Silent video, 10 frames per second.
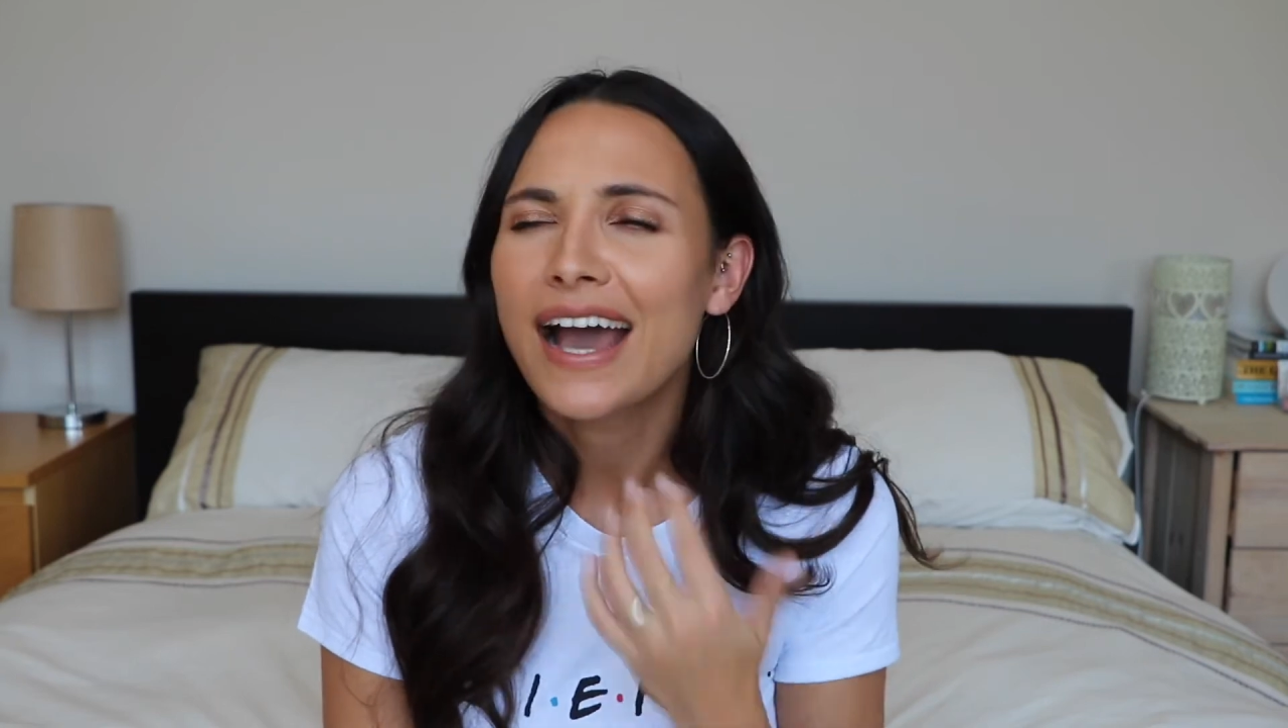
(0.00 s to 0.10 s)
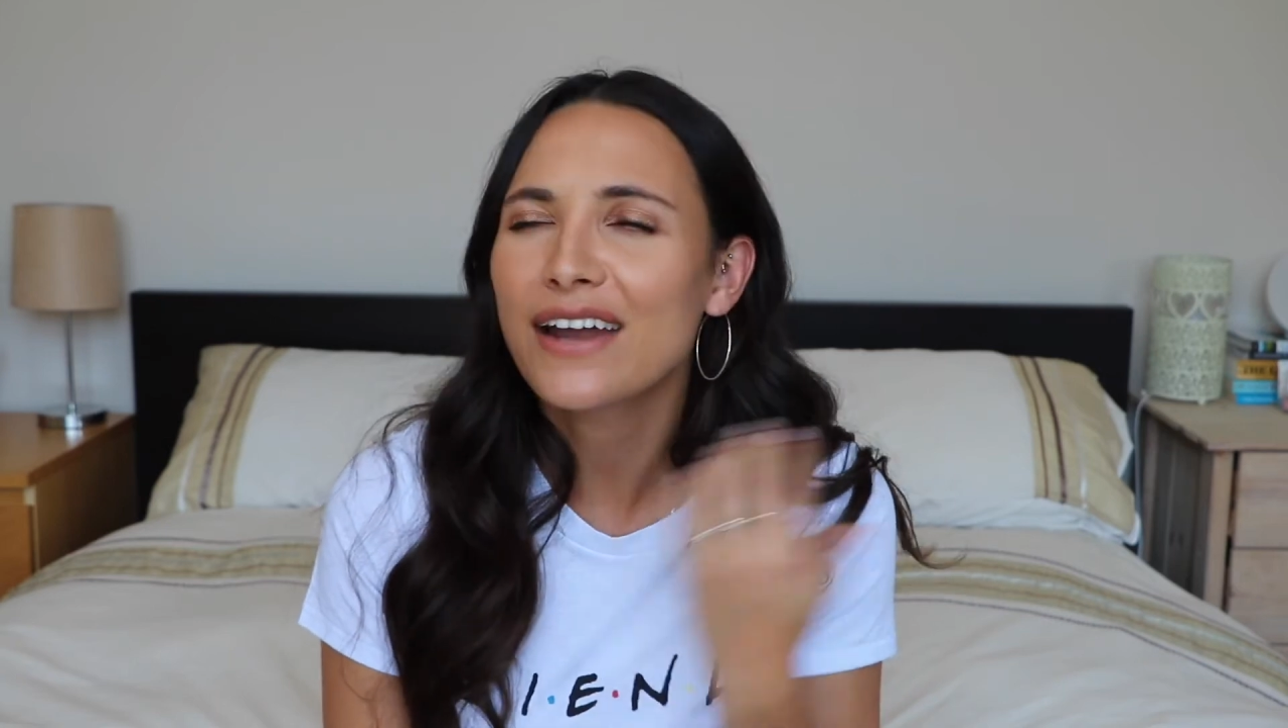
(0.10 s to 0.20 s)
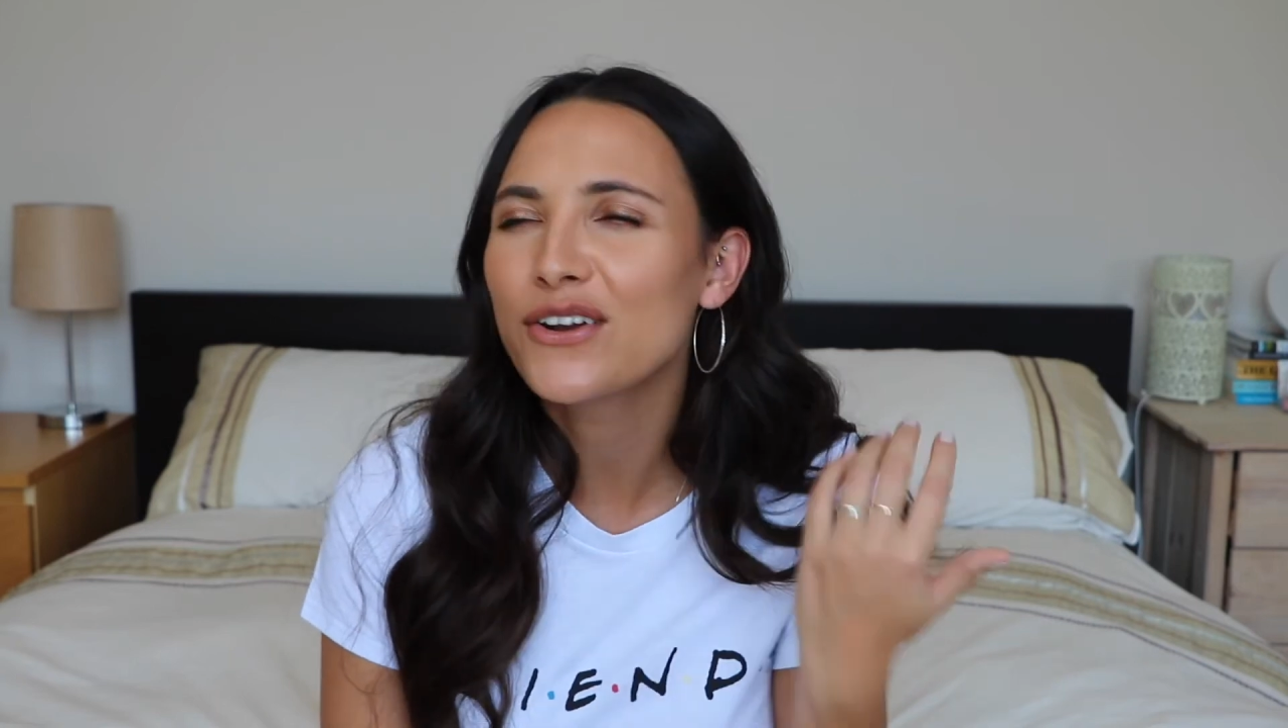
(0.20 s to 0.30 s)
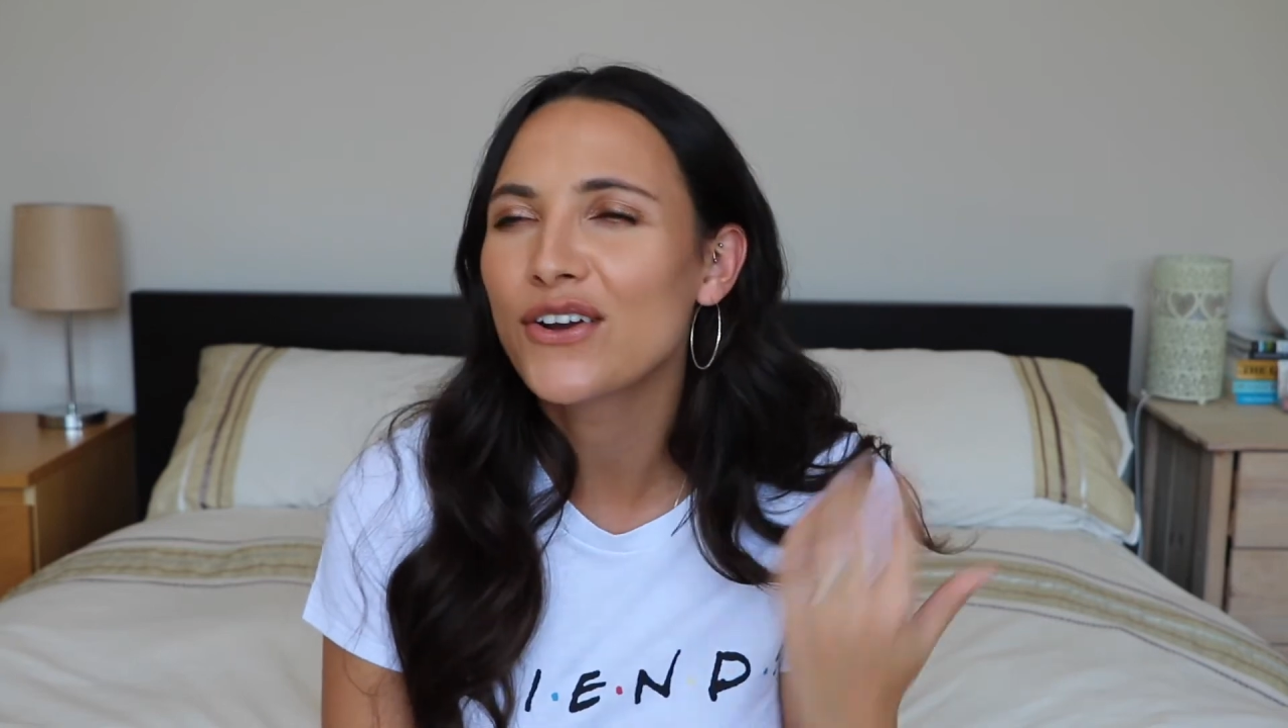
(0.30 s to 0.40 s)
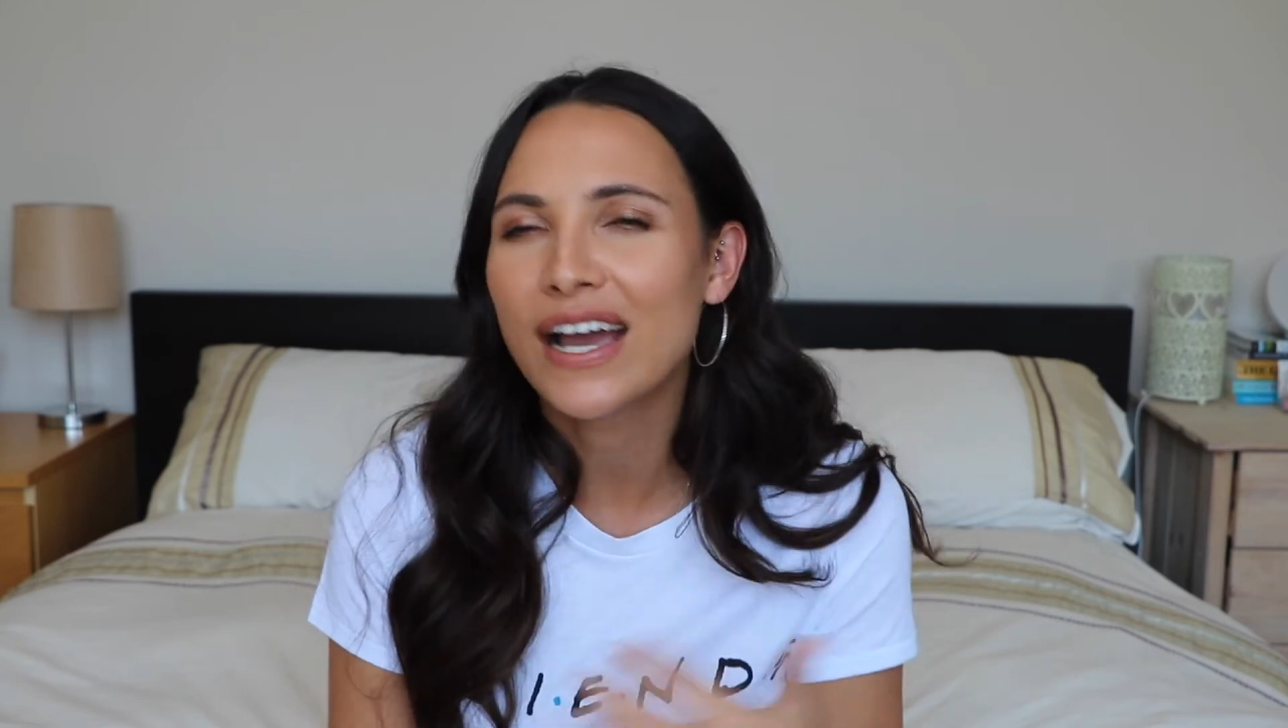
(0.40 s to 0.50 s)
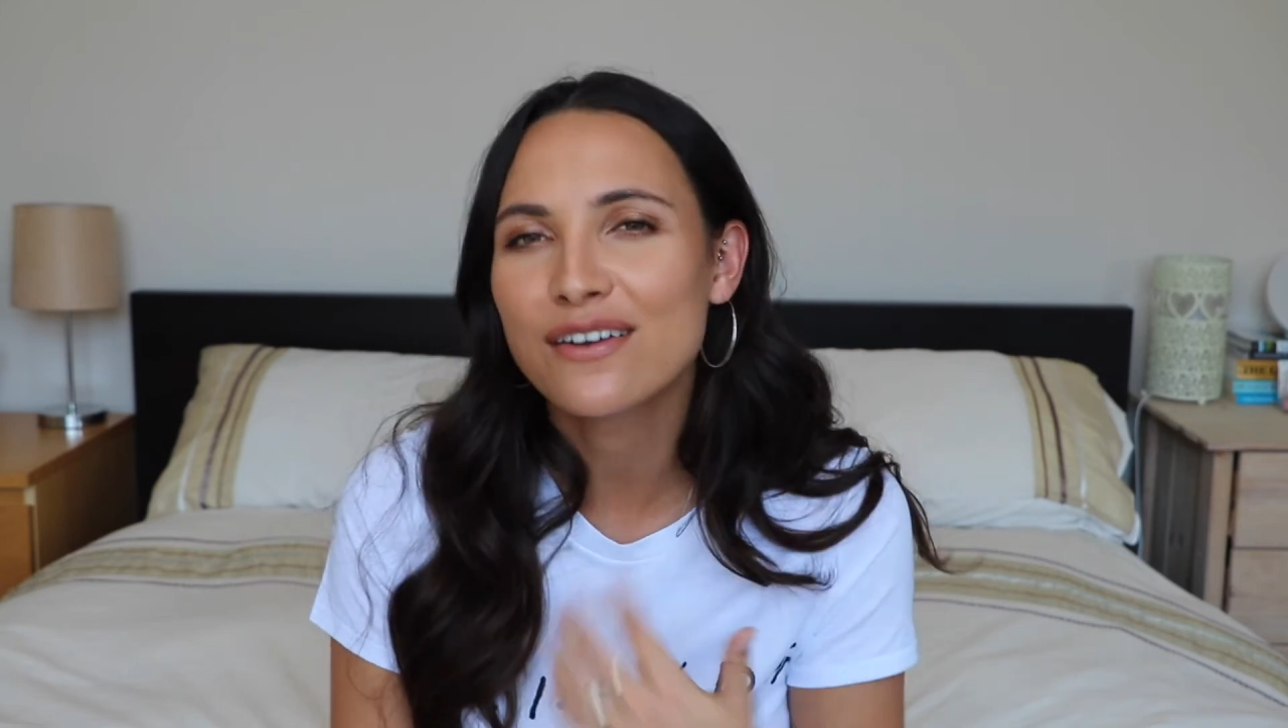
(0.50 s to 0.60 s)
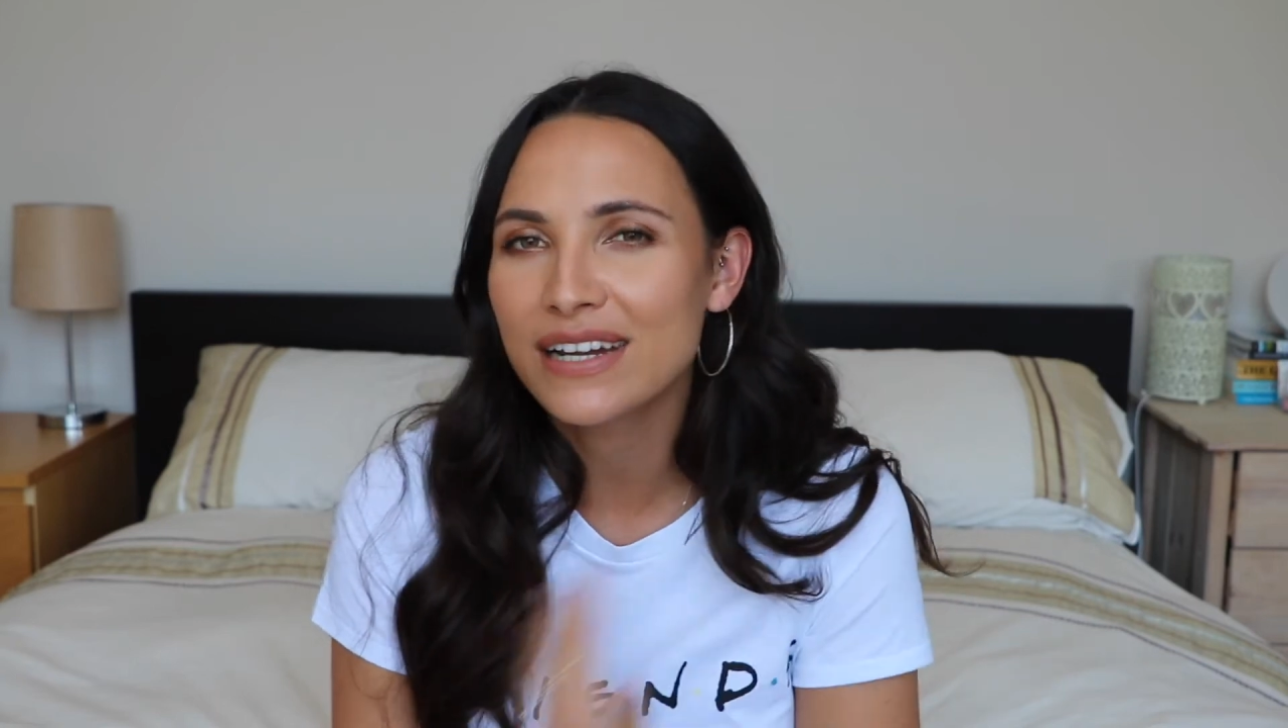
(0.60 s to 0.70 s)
I don't know, I